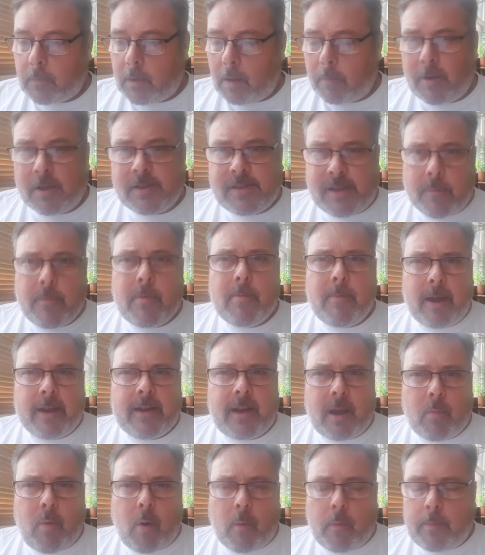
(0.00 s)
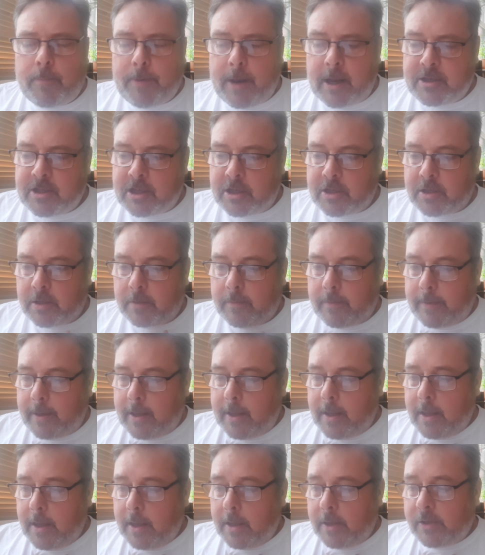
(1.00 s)
Because then we might know what we're pledging to.
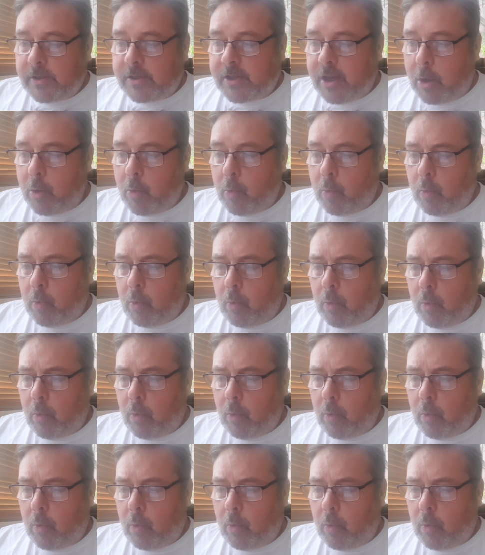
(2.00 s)
So